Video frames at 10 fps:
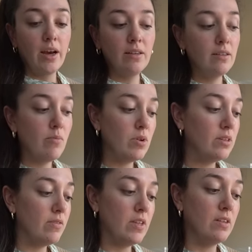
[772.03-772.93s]
custom
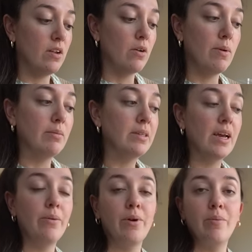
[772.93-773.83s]
ones of this on our
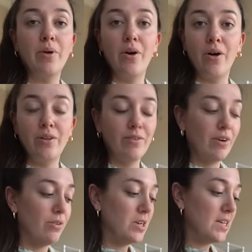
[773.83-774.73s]
website where you put all of
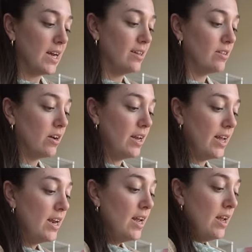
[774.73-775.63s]
your own designs on it.